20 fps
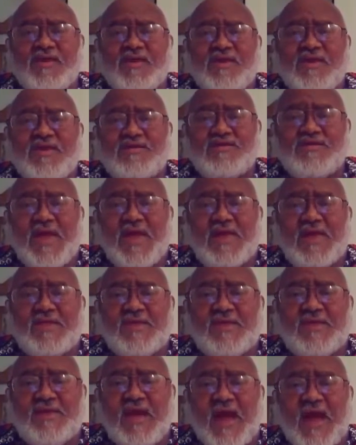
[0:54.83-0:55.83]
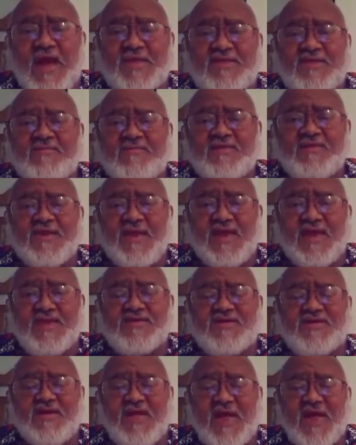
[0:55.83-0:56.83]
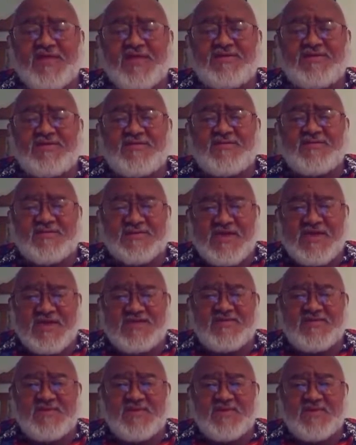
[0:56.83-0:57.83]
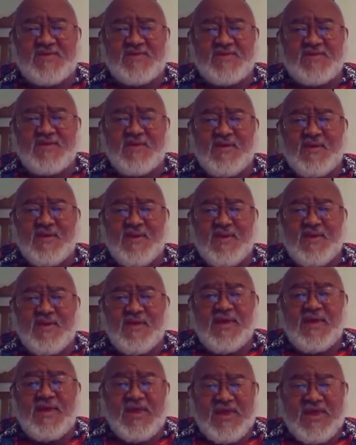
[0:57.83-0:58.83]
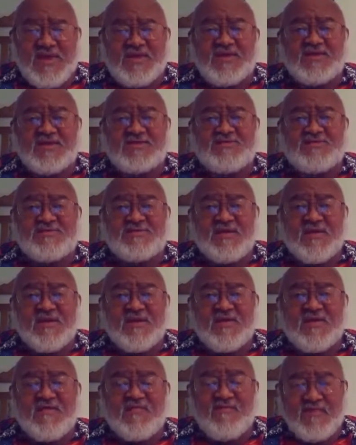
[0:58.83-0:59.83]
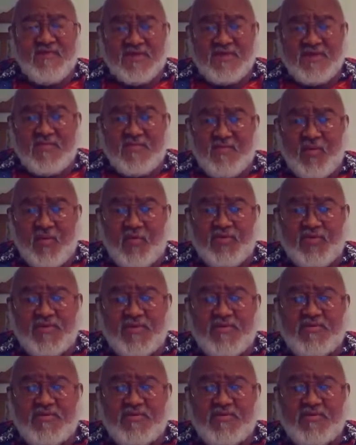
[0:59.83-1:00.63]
is that the item and the error analysis of assessment is very important.